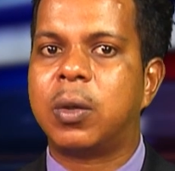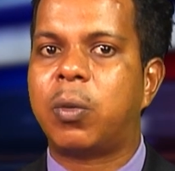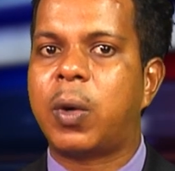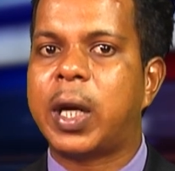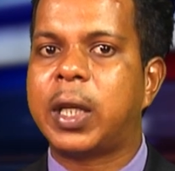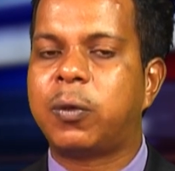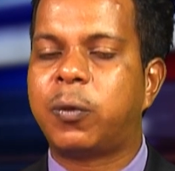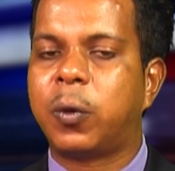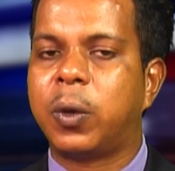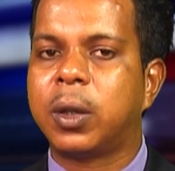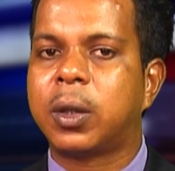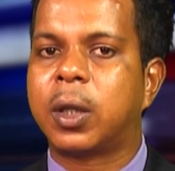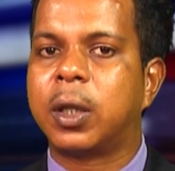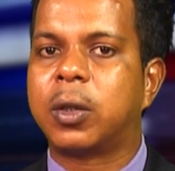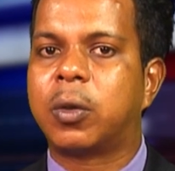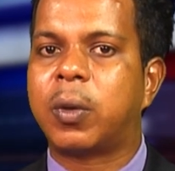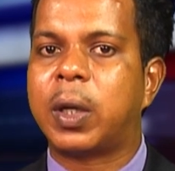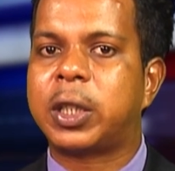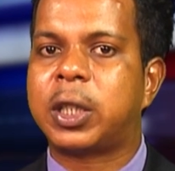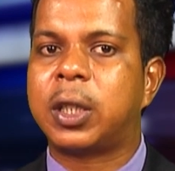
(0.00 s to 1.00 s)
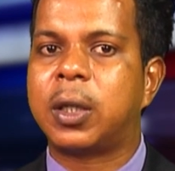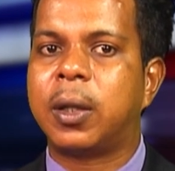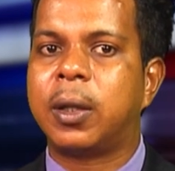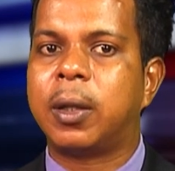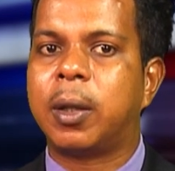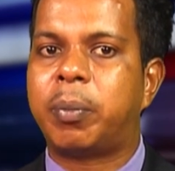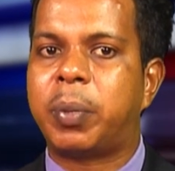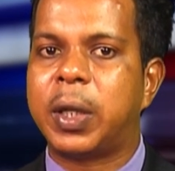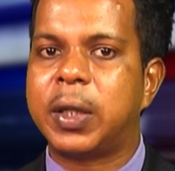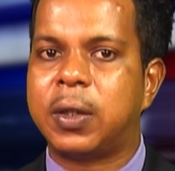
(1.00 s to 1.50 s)
rightful congressional
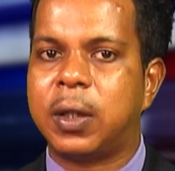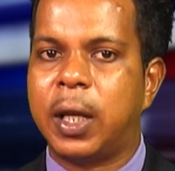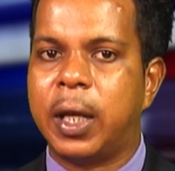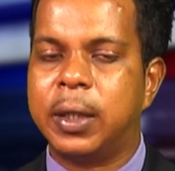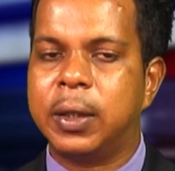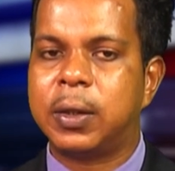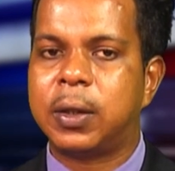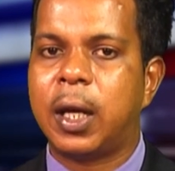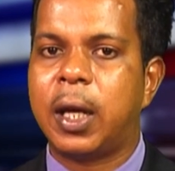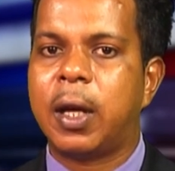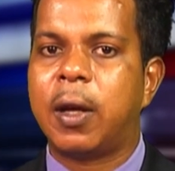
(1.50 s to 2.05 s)
president